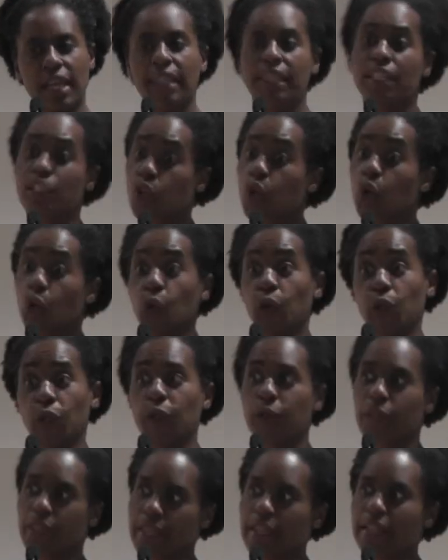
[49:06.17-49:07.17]
And they said,
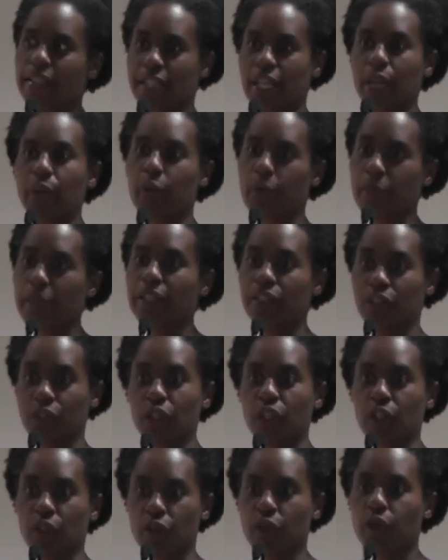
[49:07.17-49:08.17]
the next time we'll make sure,
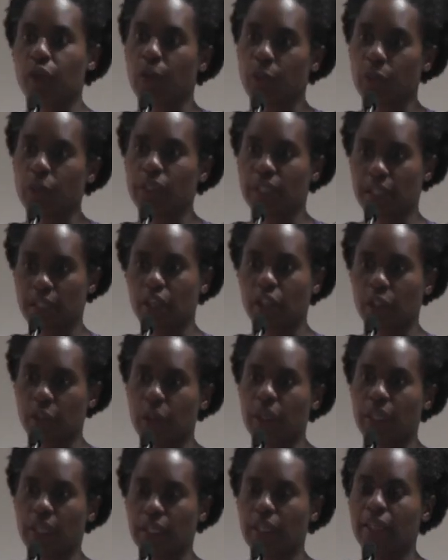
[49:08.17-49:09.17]
if you're on, we'll say Dr.
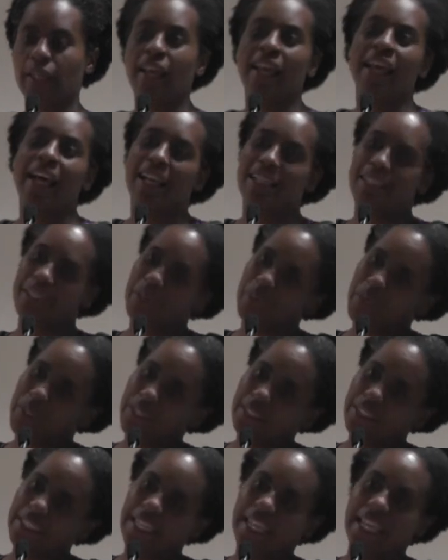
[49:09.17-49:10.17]
Kelly. I'm like, well,
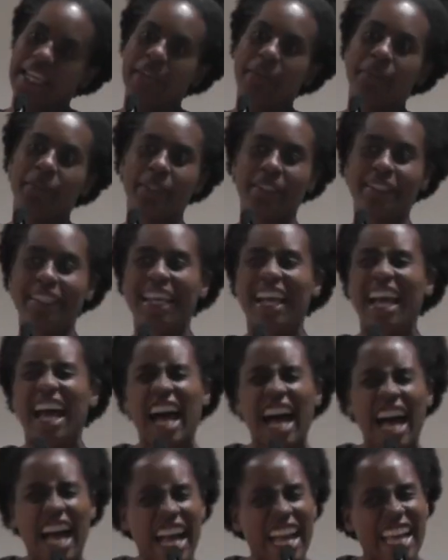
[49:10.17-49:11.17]
okay, but
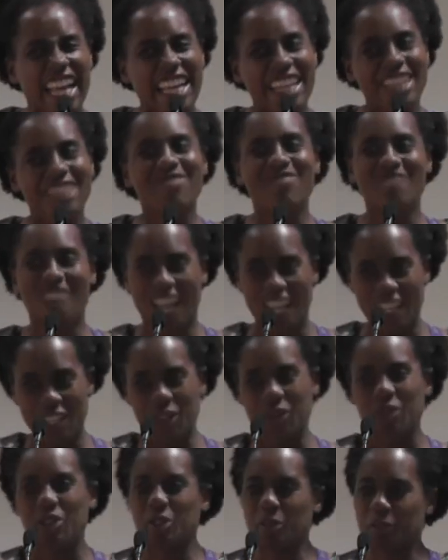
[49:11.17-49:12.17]
I
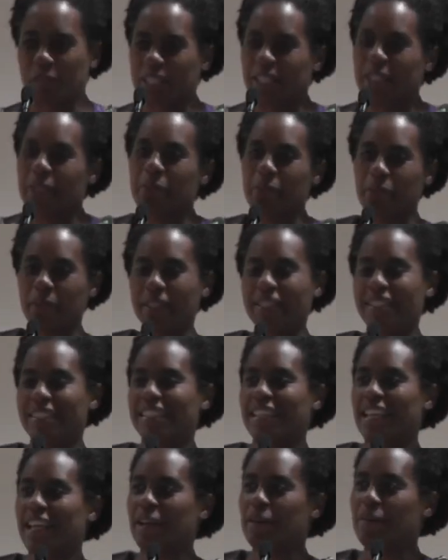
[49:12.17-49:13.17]
know what you mean, but
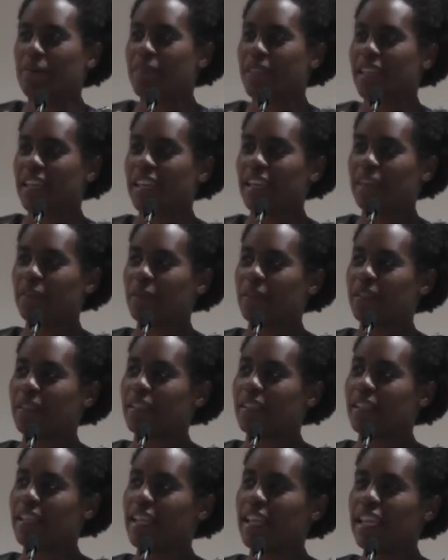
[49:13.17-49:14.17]

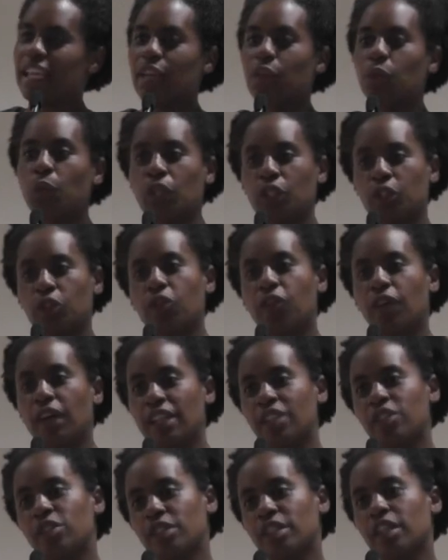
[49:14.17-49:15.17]
when you
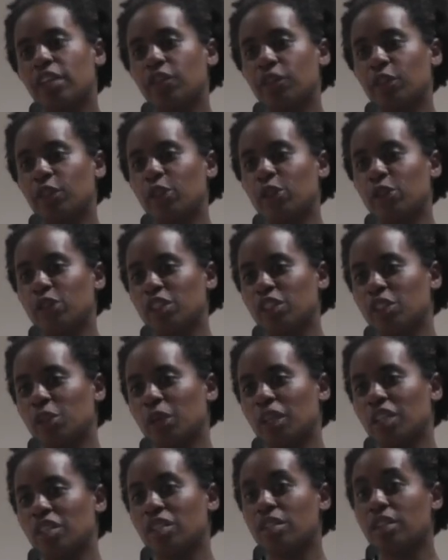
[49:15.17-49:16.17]
find yourself in those
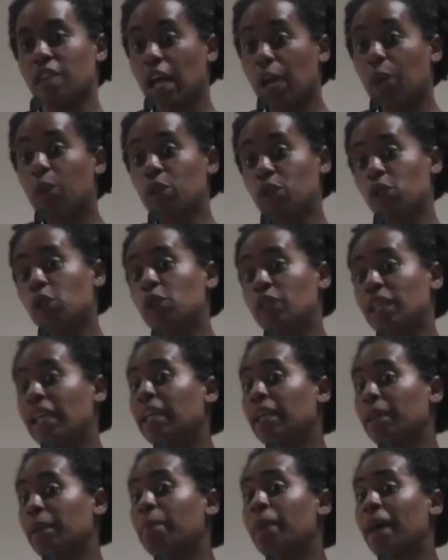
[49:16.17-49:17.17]
situations, I was so
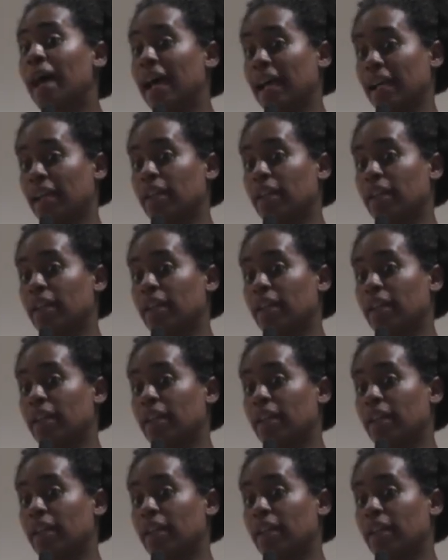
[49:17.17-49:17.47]
taken aback.